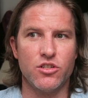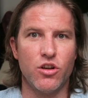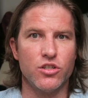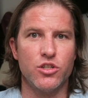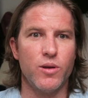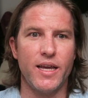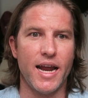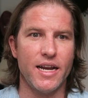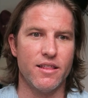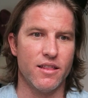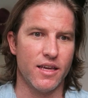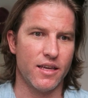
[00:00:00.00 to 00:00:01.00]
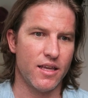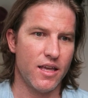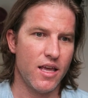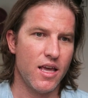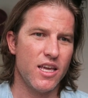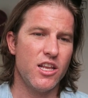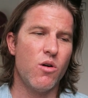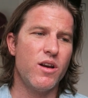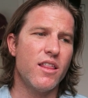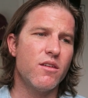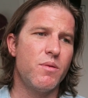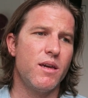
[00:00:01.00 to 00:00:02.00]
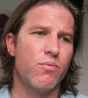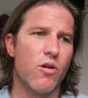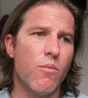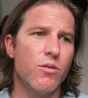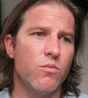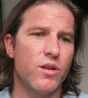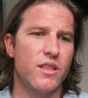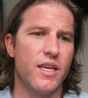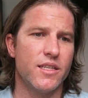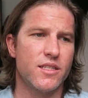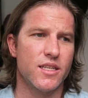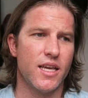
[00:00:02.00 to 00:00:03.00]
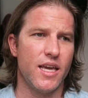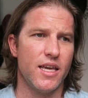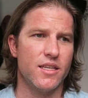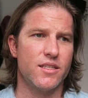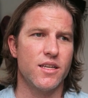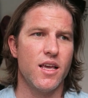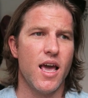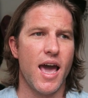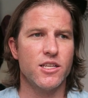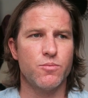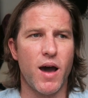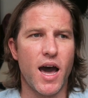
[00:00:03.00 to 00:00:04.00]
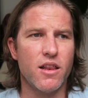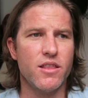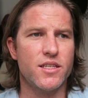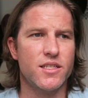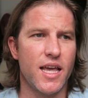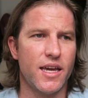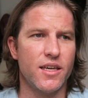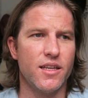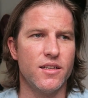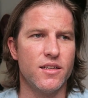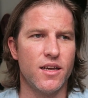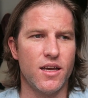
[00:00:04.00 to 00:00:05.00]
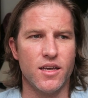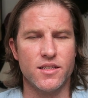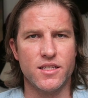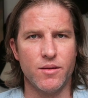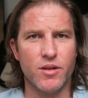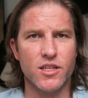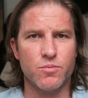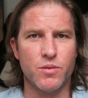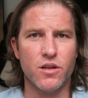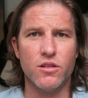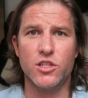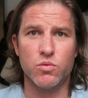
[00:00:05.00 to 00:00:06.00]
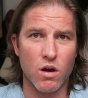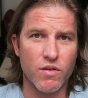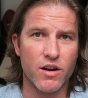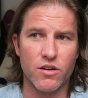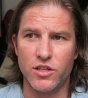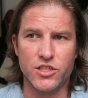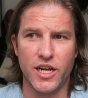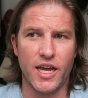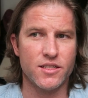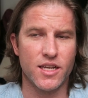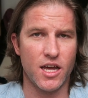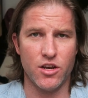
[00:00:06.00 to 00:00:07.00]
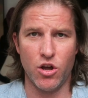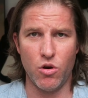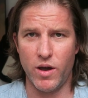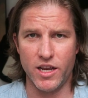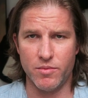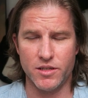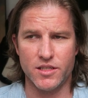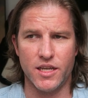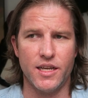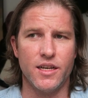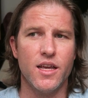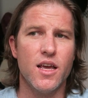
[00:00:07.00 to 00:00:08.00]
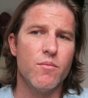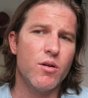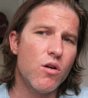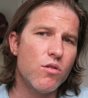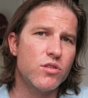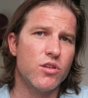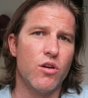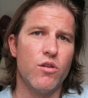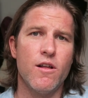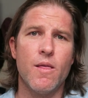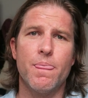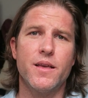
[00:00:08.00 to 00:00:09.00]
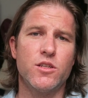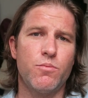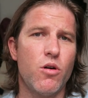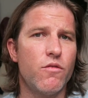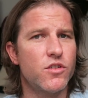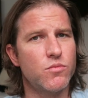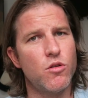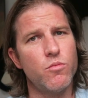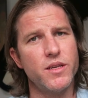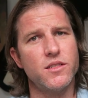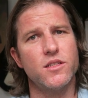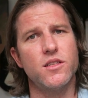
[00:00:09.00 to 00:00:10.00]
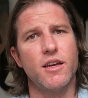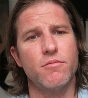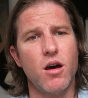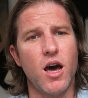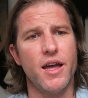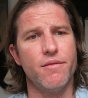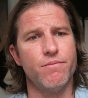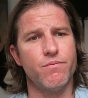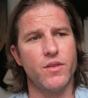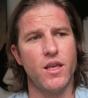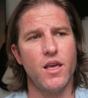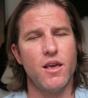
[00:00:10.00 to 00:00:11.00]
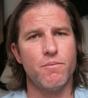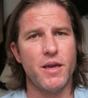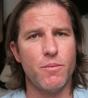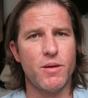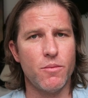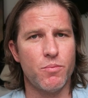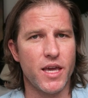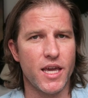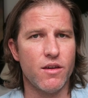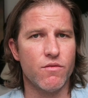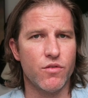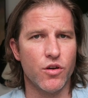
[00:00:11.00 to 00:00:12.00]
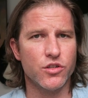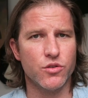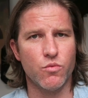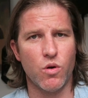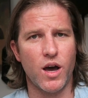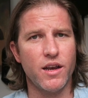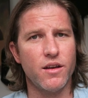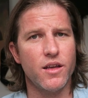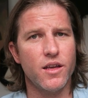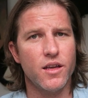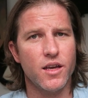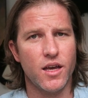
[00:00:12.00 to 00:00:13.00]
just not doing anything. You know, another big problem with this is as part of this second stimulus bill, the $1,200 checks are nowhere to be seen, but also the support for small business like mine. PPP version 1